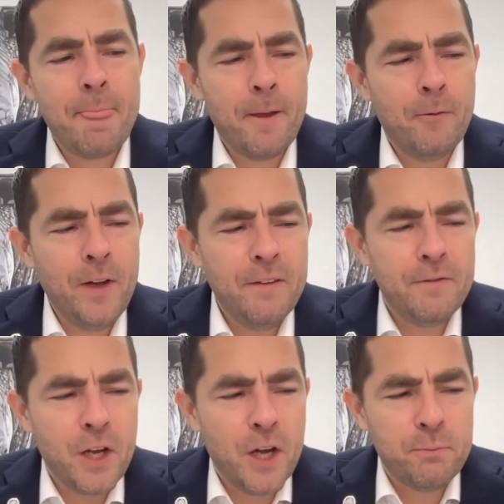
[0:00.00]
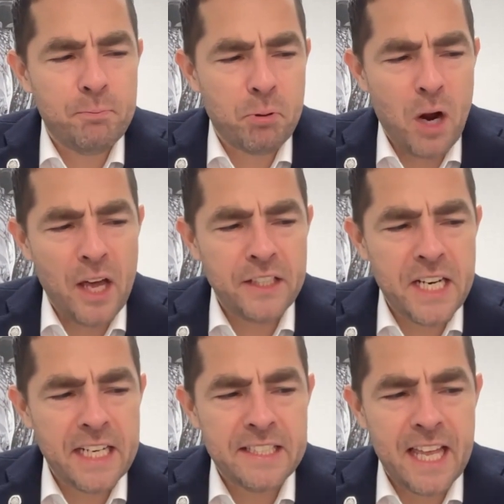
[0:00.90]
We've got
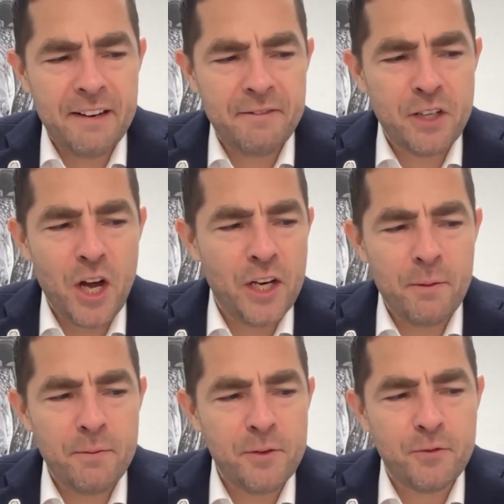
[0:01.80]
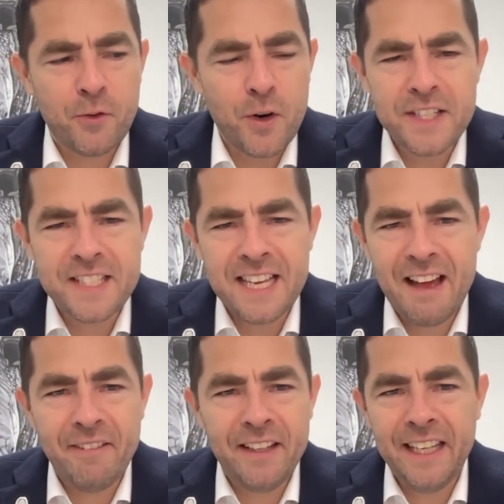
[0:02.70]
projects that have gone on for
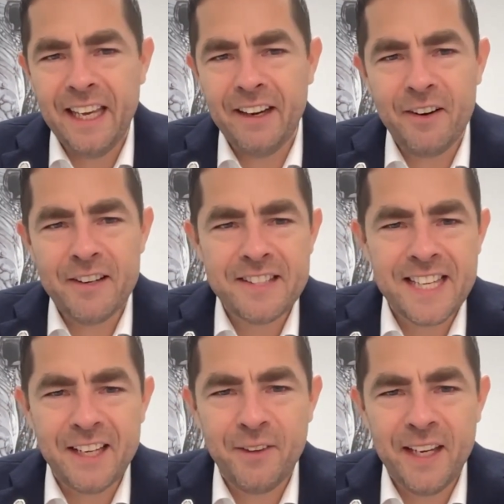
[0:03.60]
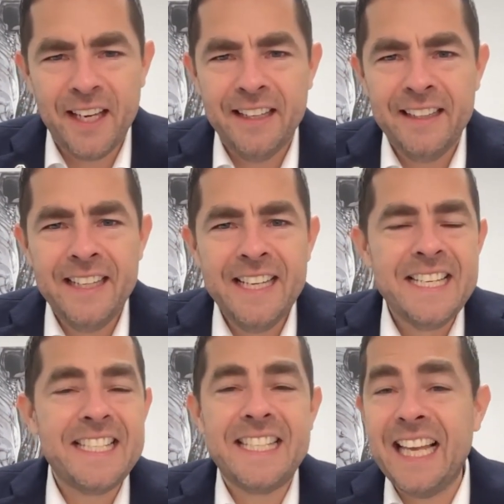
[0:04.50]
7 years that we
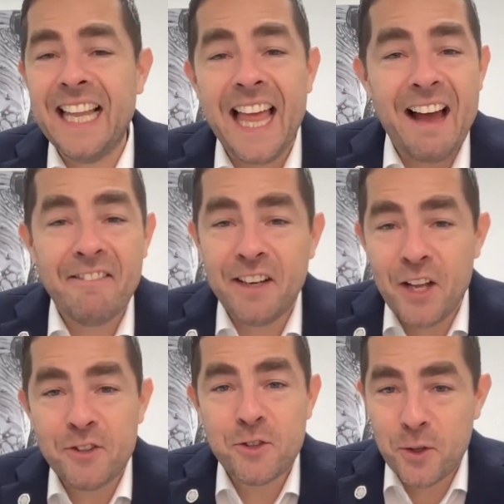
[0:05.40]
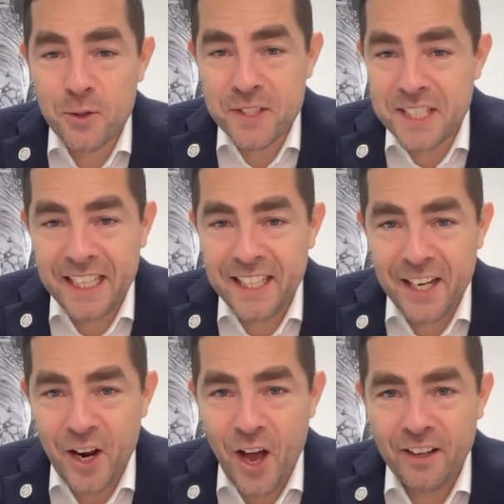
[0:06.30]
still have not succeeded
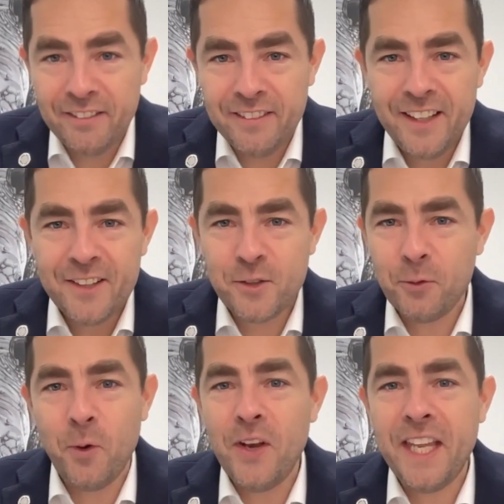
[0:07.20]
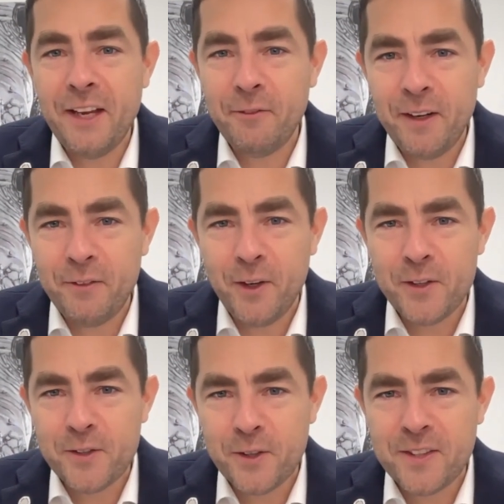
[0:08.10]
on. So one day we will
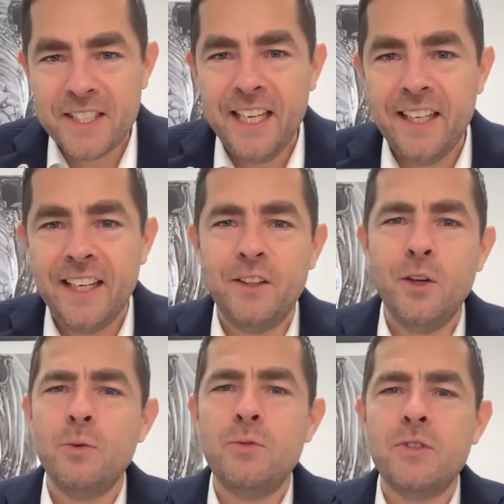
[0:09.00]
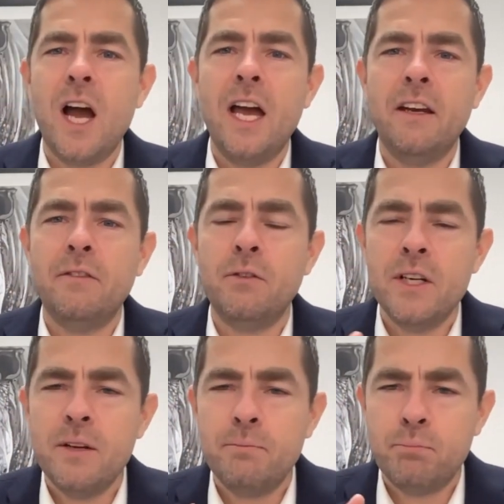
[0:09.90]
succeed, and those kind of
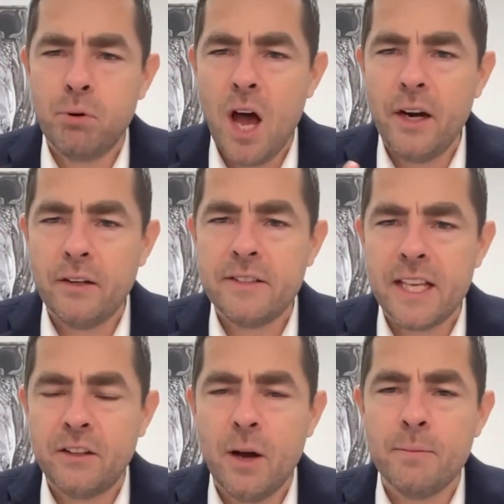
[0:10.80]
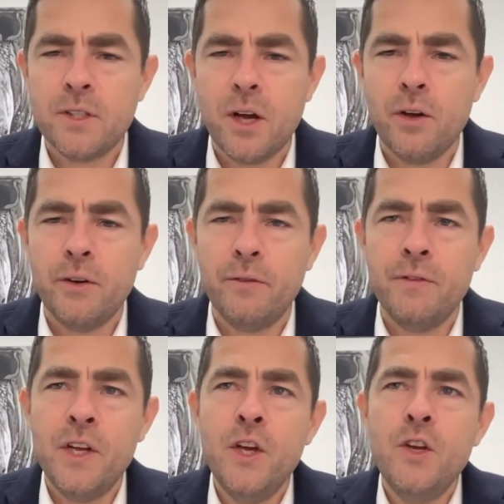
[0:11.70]
products that comes out of
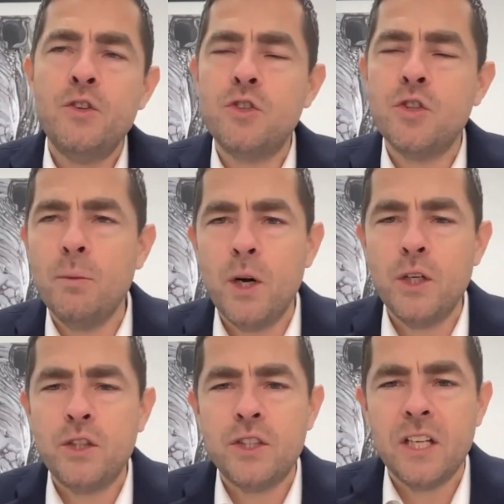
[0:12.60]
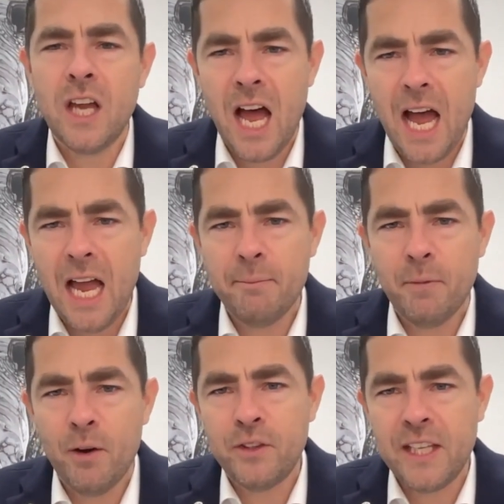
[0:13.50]
so much time
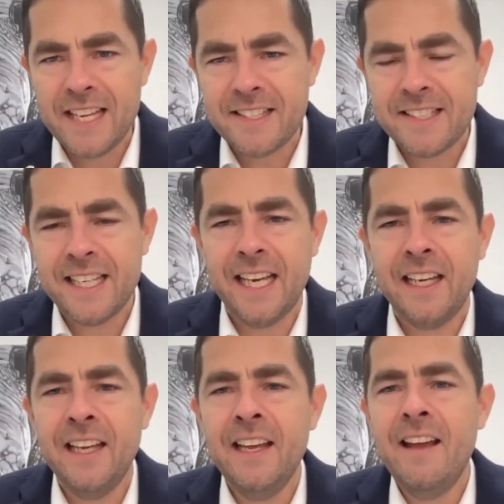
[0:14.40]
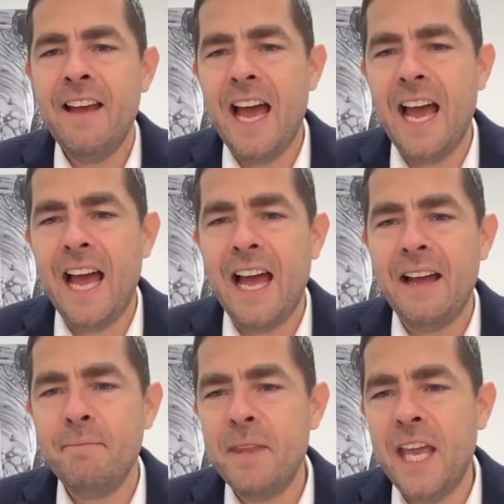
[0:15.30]
of testing
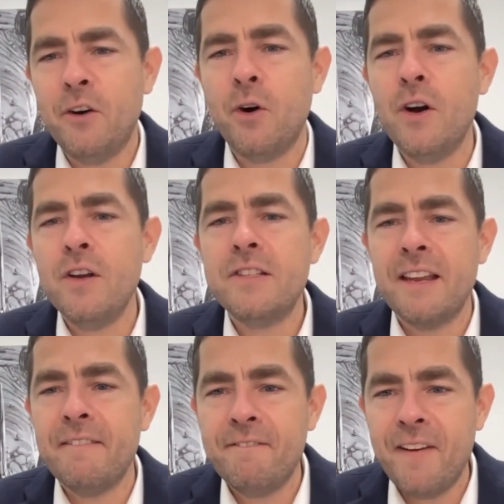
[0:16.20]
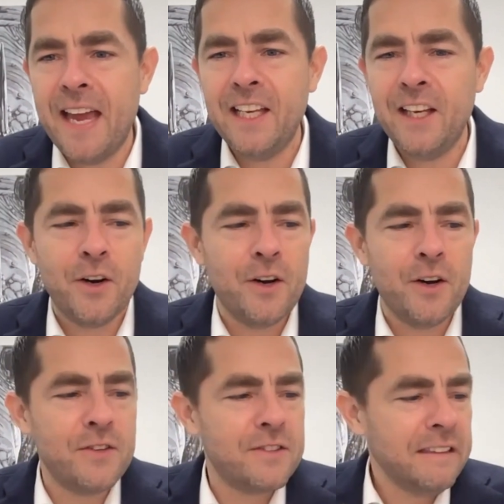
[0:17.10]
errors and
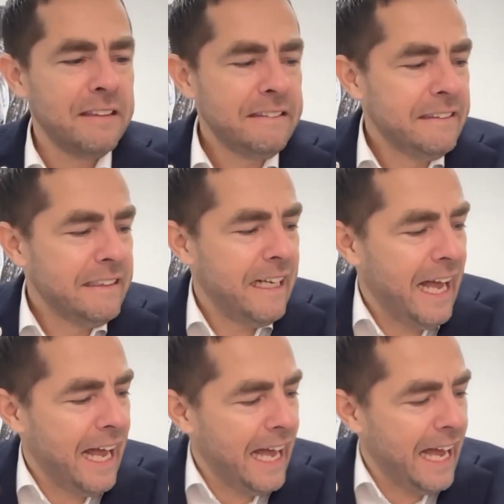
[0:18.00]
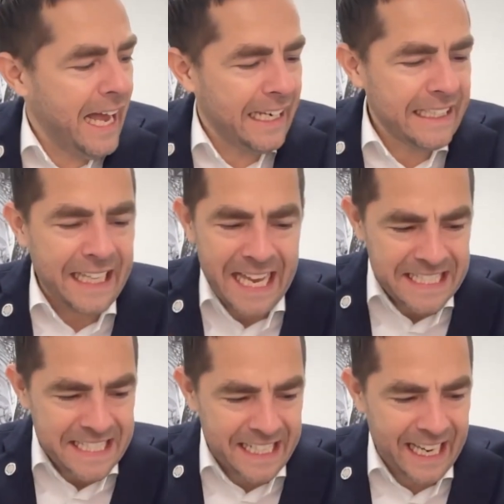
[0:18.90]
failures and
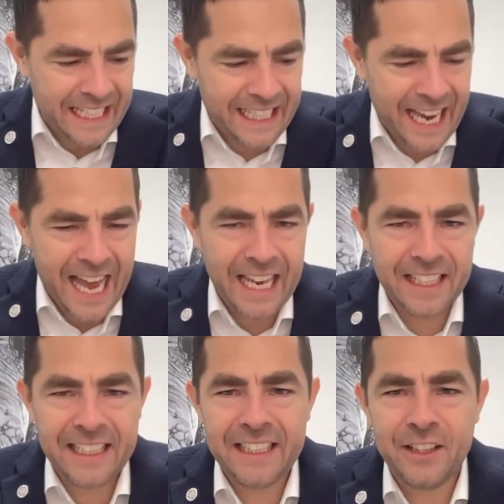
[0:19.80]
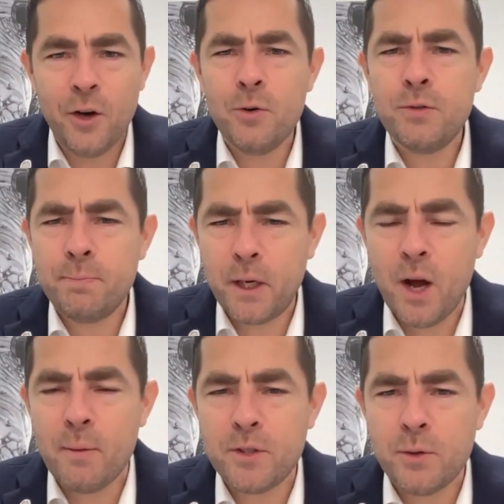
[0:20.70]
testing again, those
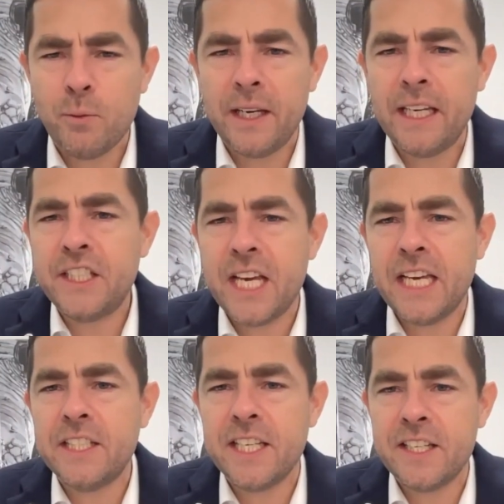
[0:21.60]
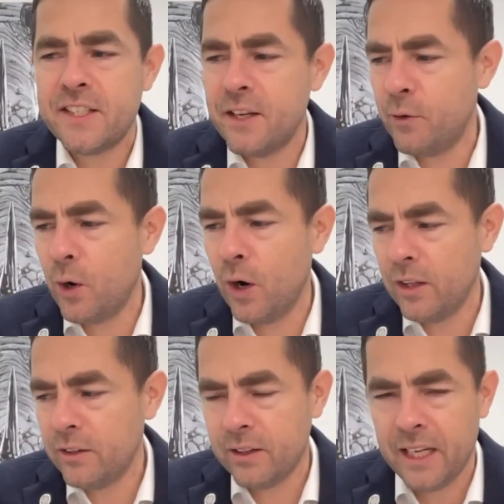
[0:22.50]
becomes the one that changes the world.
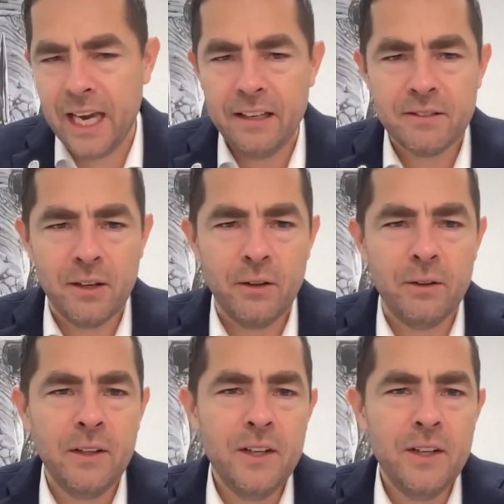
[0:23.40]
Okay, so